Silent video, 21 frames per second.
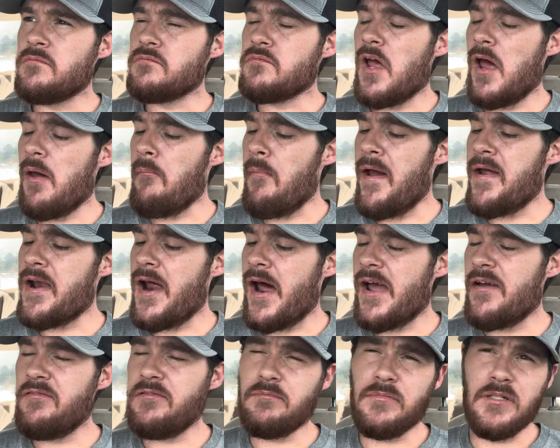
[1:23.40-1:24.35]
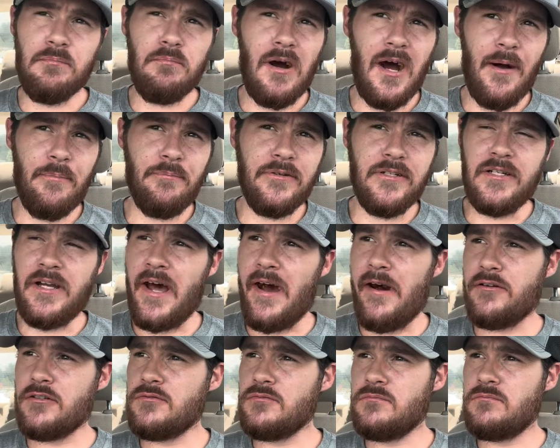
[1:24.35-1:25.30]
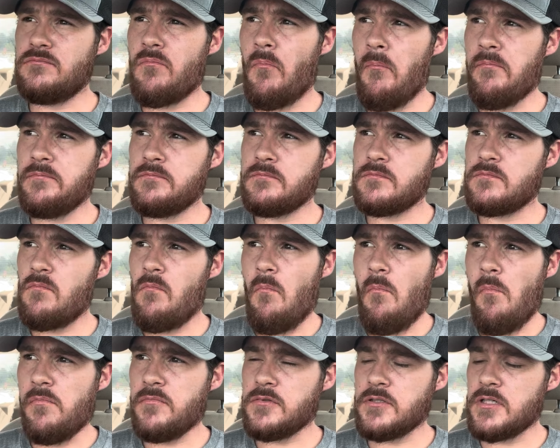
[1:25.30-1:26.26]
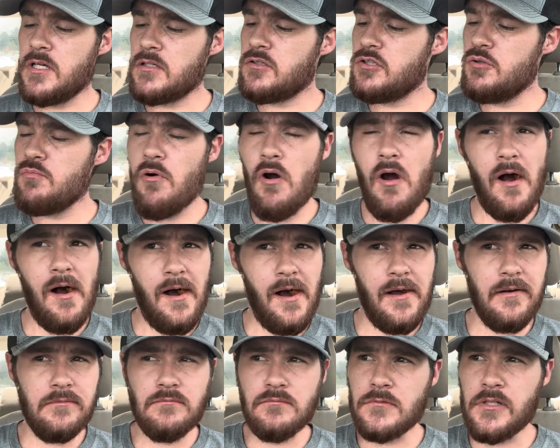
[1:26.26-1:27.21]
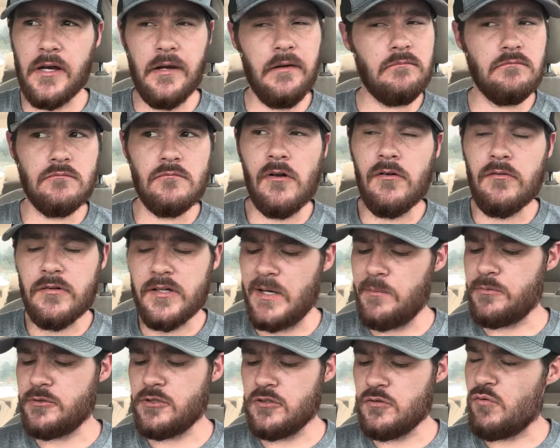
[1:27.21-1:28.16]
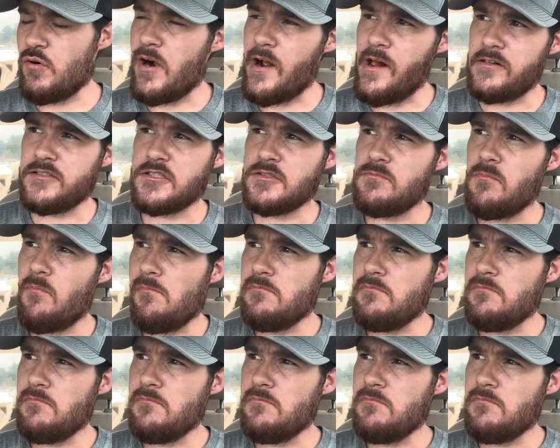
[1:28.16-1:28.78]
It may not even be popped in house. It's not super hot, like temperature-wise